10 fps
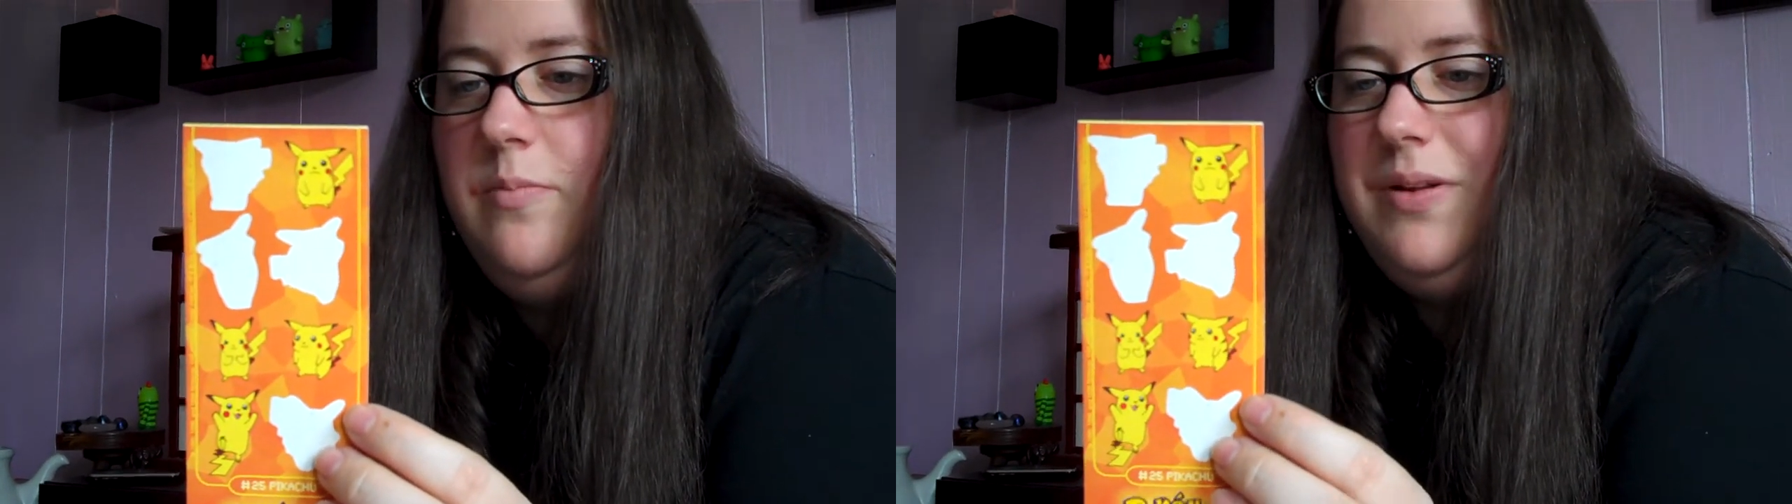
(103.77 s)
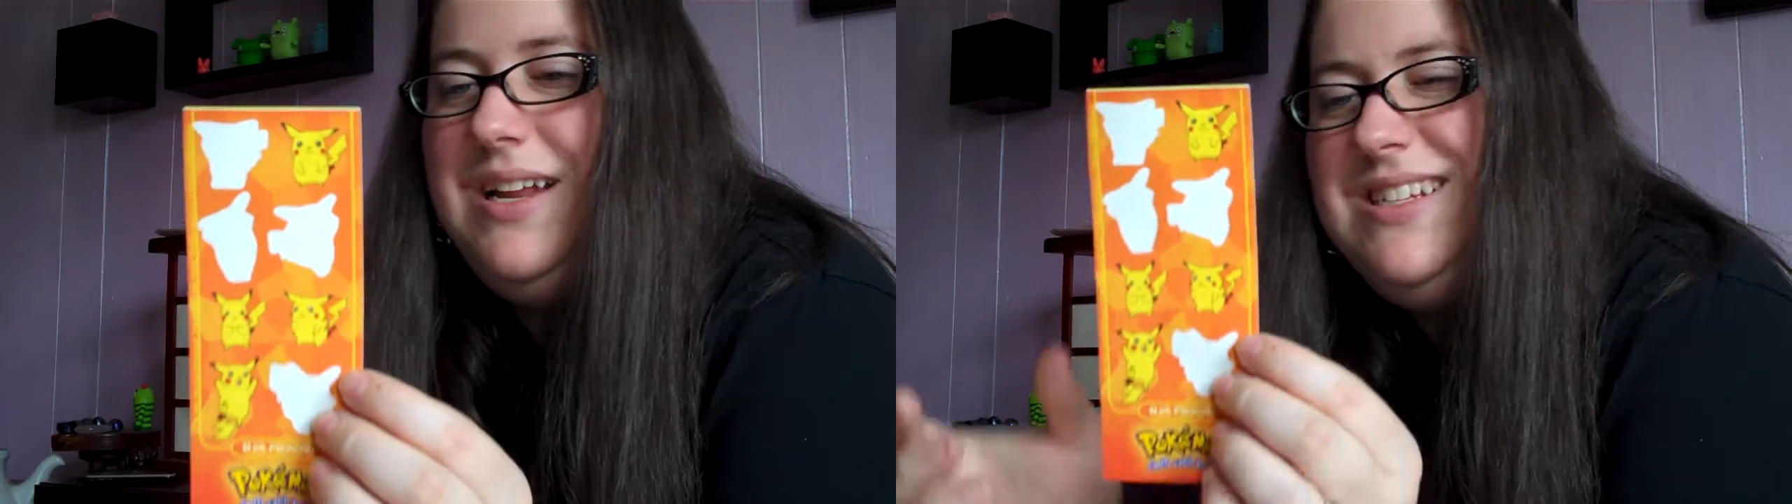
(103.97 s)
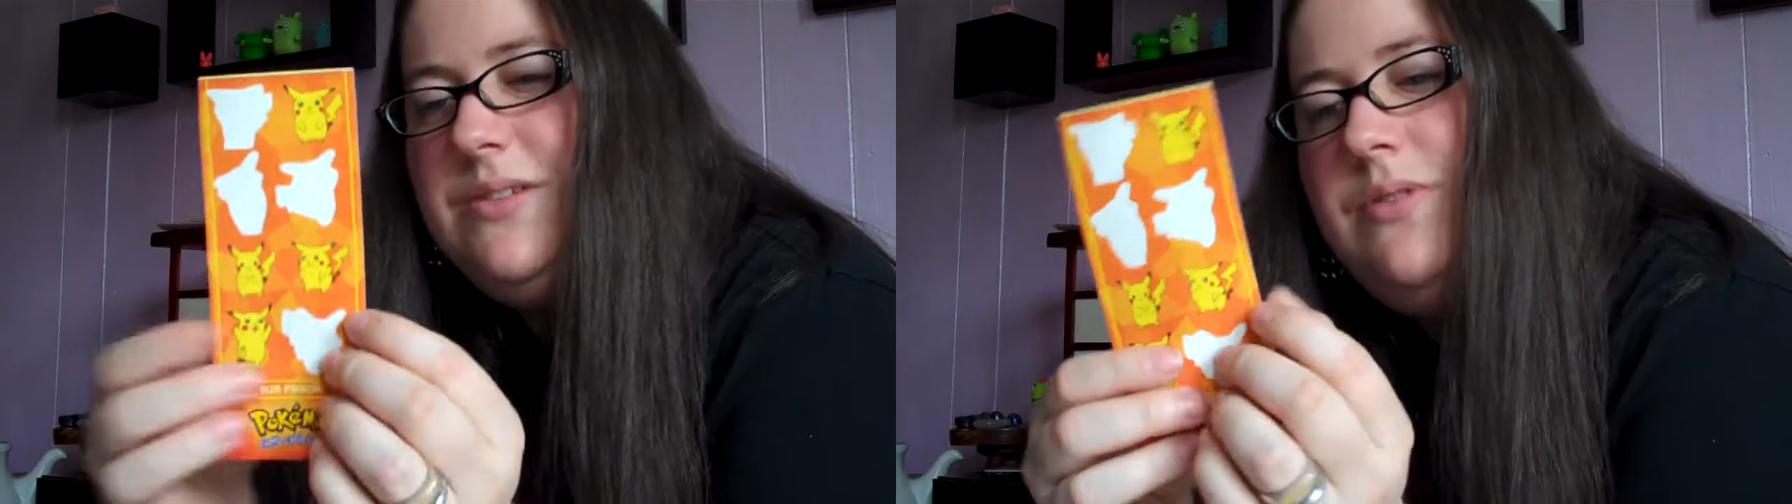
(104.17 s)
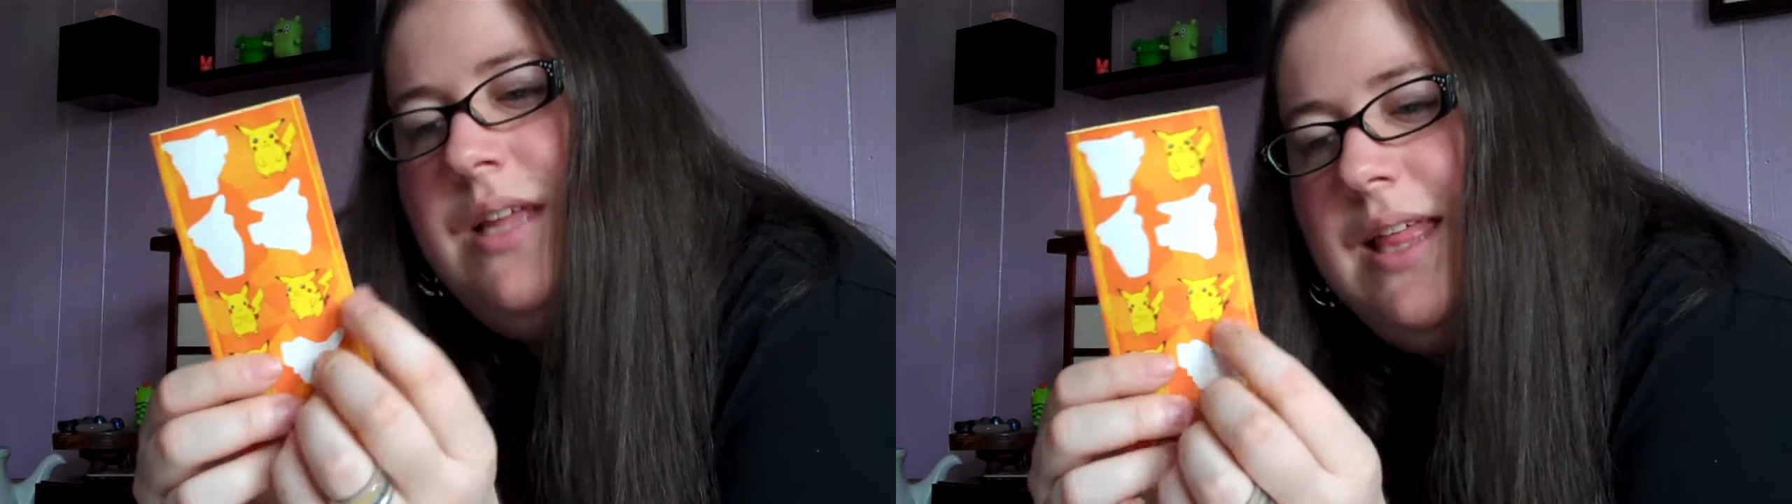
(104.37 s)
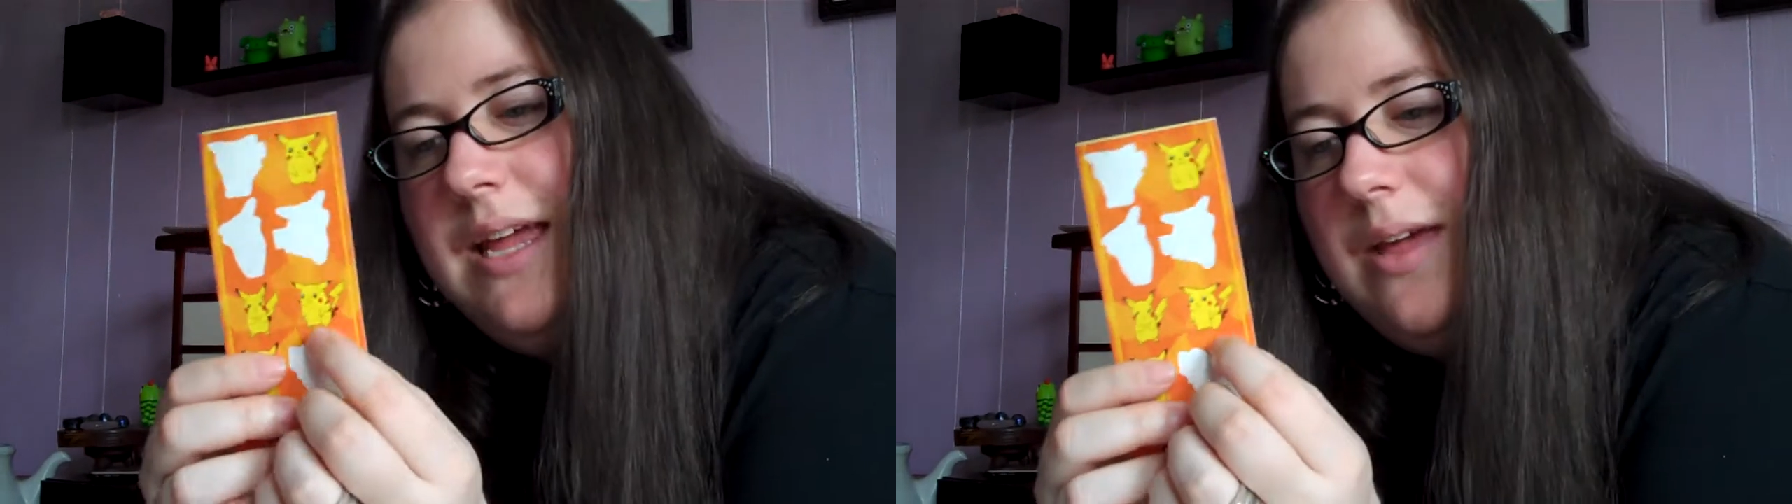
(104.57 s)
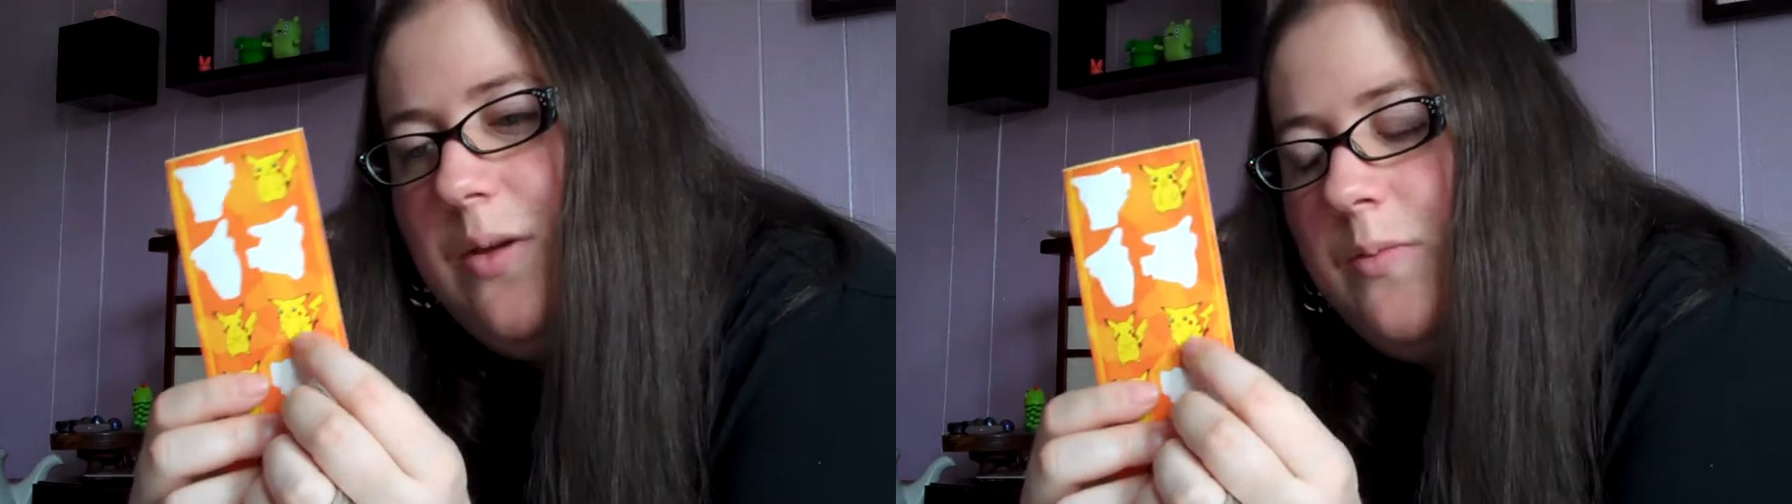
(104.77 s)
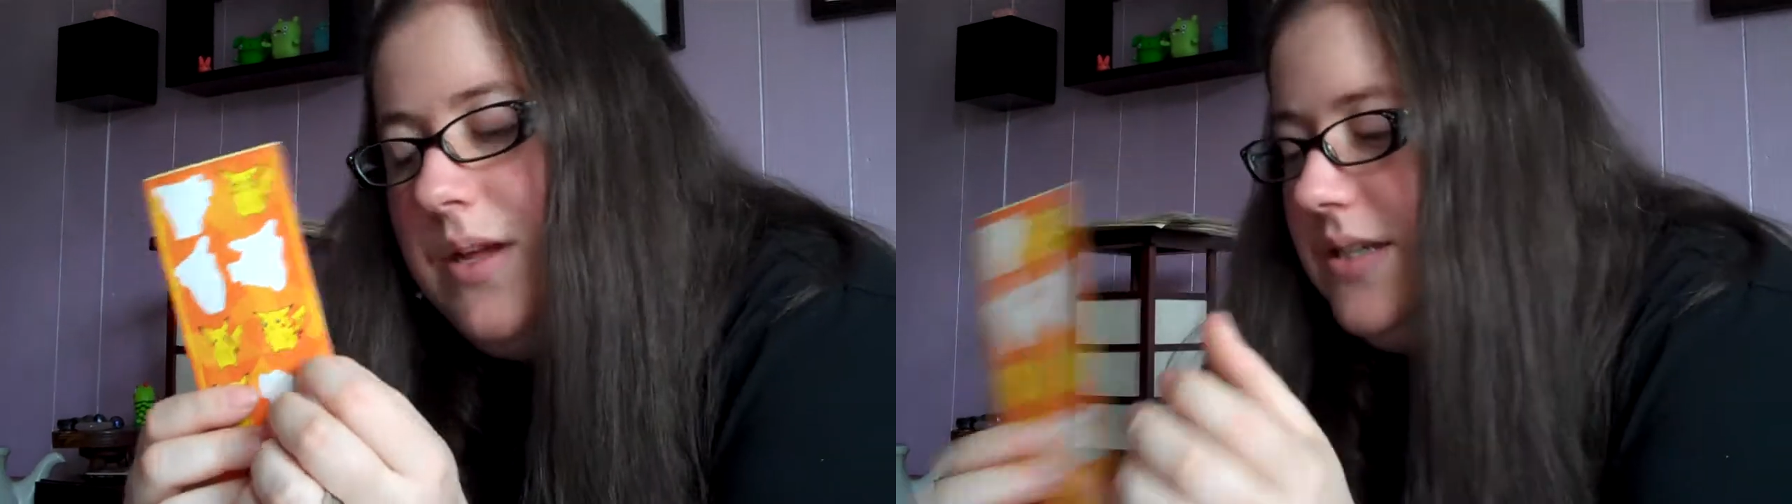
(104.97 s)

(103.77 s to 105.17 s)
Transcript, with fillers: I just really like him.